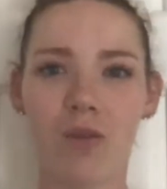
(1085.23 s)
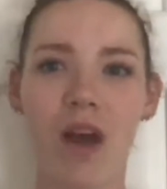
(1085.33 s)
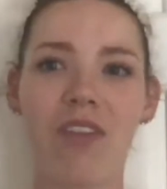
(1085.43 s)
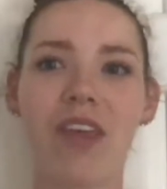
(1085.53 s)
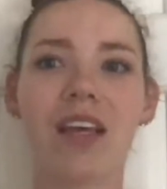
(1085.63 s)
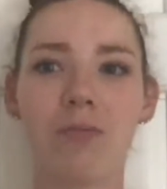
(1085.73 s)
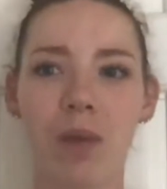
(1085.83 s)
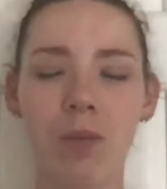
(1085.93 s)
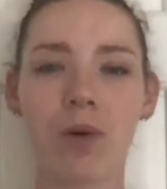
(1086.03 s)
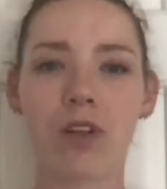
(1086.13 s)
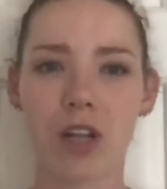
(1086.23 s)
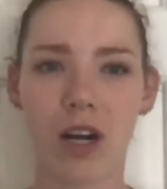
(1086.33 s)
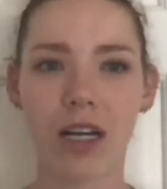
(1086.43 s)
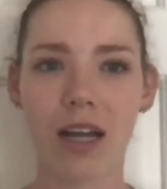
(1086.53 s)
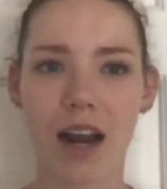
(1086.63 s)
I think people are
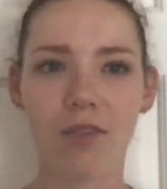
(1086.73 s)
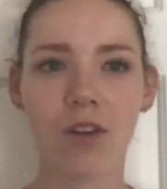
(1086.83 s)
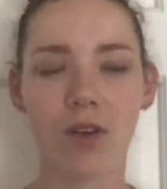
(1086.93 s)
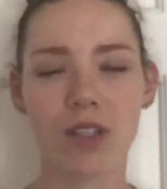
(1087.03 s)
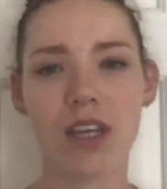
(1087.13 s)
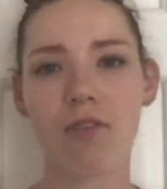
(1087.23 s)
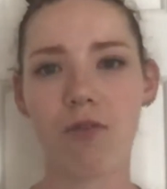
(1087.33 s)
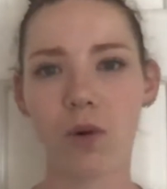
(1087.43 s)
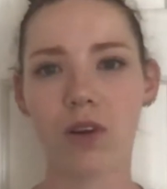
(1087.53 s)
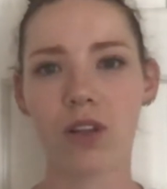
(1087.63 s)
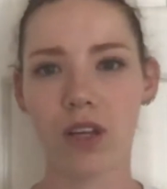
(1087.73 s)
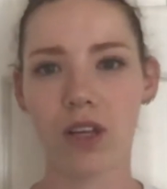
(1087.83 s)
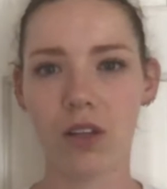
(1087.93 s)
starting to kind of notice that for the